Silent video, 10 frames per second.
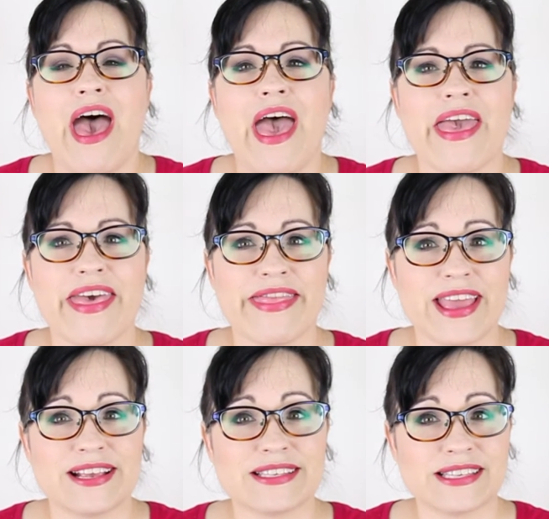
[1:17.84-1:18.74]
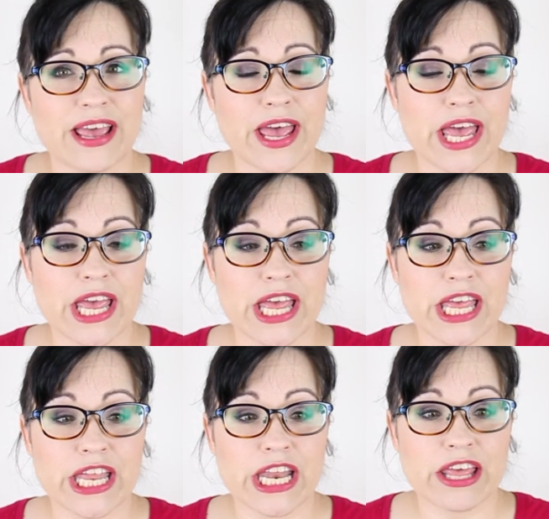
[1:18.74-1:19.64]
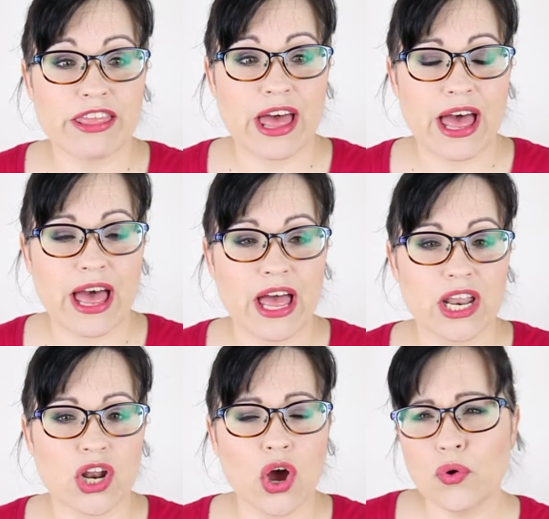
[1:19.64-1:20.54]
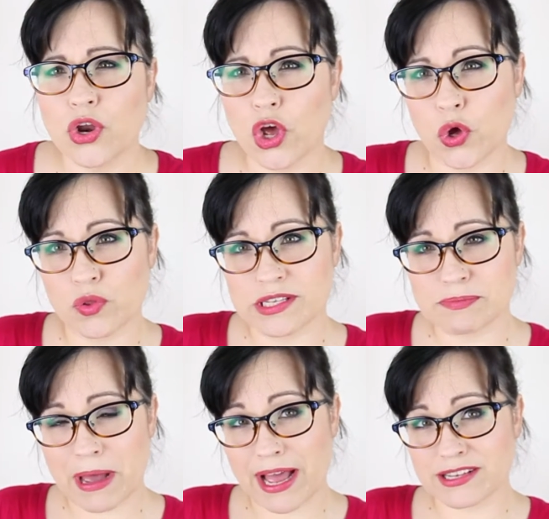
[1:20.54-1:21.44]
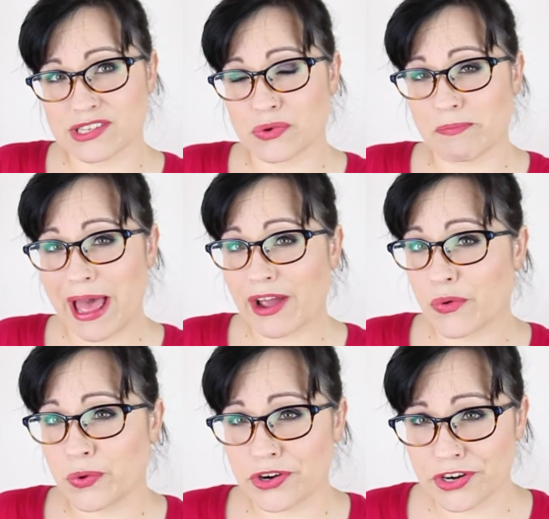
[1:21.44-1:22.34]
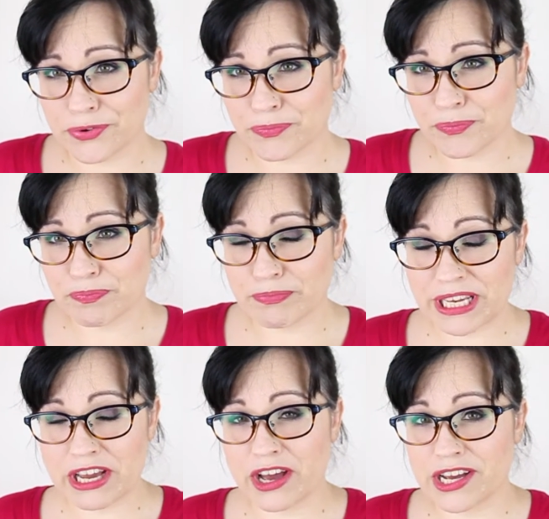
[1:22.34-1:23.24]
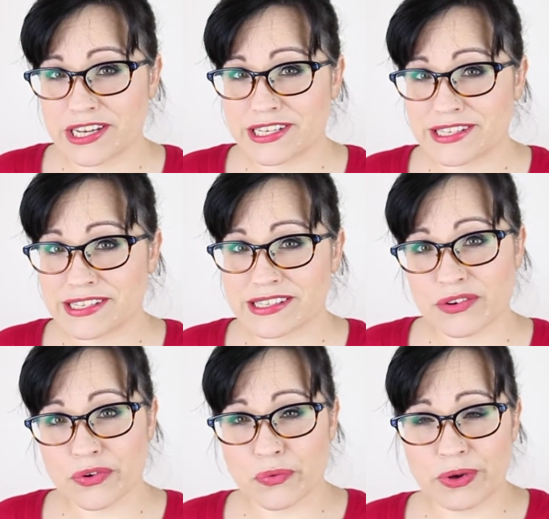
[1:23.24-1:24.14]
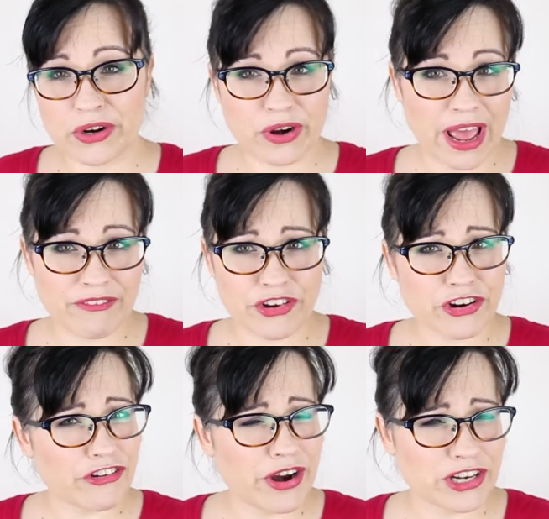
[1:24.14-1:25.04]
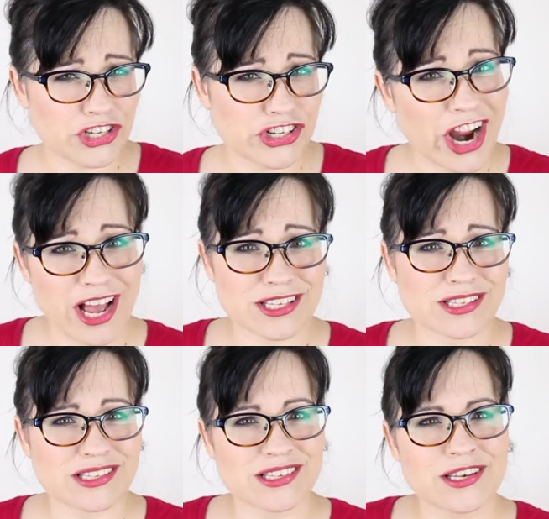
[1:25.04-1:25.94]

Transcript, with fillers: and they said that, oh no, this box is on back order because we don't have your correct address.